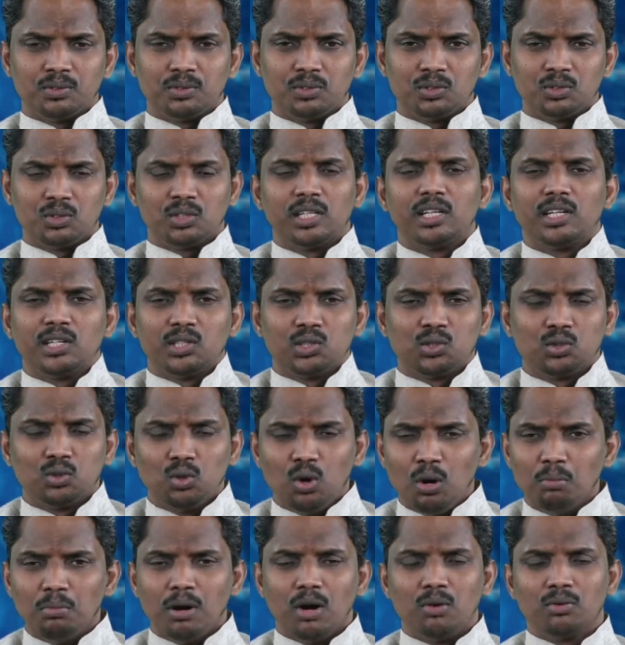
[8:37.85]
So there is
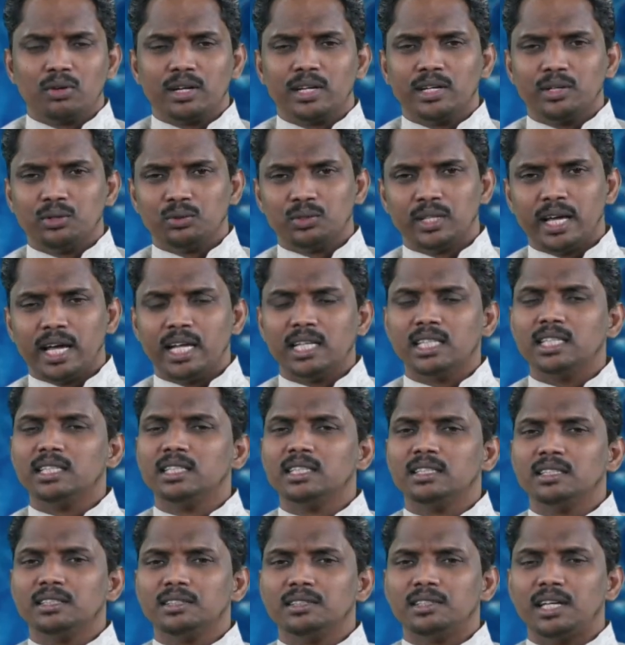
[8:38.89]
no boundary to
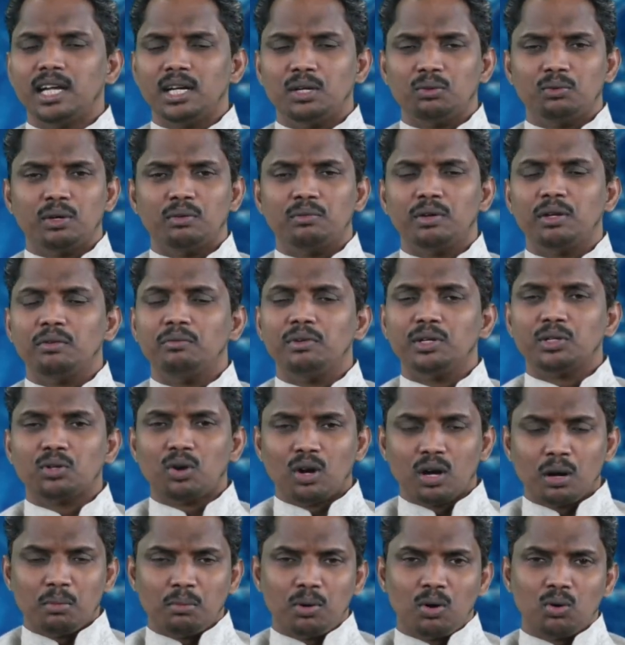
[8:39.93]
that way when we
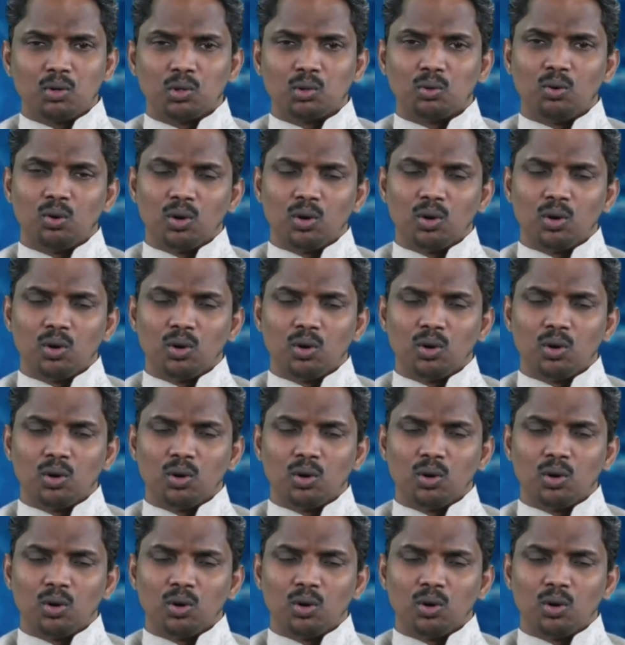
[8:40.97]
talk about